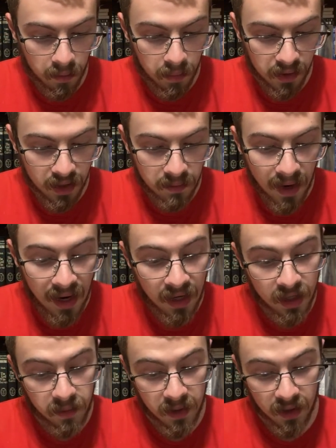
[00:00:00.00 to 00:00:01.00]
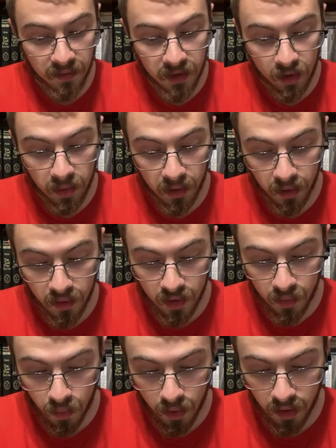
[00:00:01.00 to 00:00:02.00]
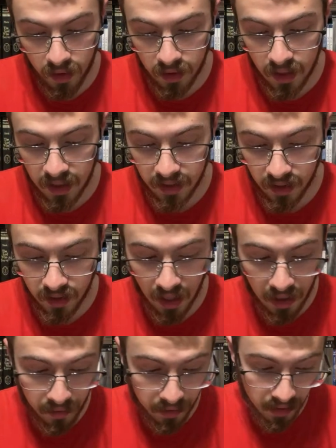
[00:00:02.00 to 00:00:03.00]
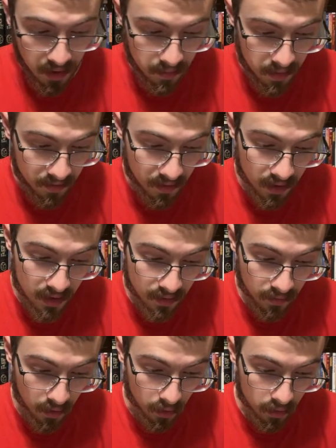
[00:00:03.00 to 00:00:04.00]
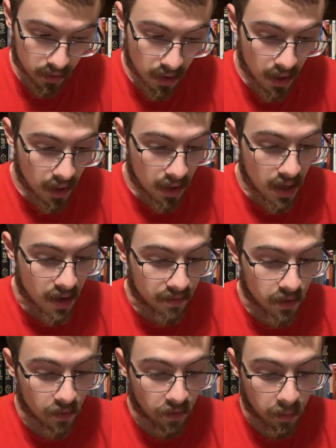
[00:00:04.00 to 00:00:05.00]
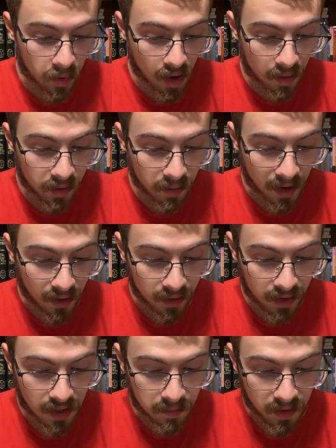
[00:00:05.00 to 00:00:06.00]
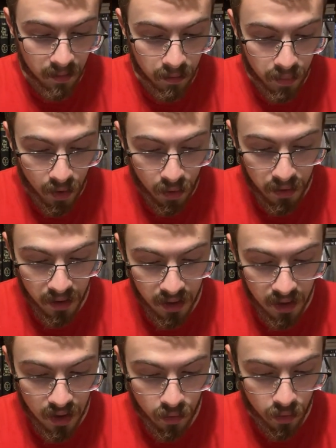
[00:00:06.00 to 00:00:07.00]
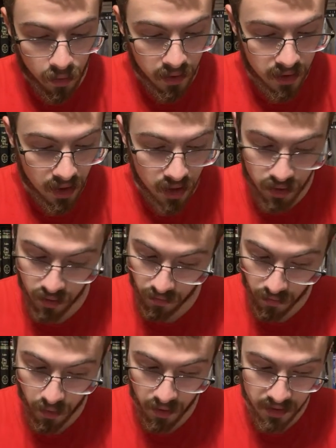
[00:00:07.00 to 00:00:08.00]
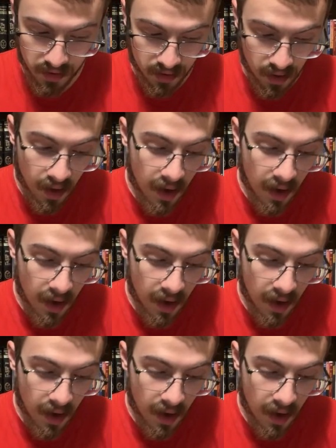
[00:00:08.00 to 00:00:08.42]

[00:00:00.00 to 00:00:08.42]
But the management of two balloons would necessarily be very difficult, in view of the problem how to keep them both at an equal ascensional force.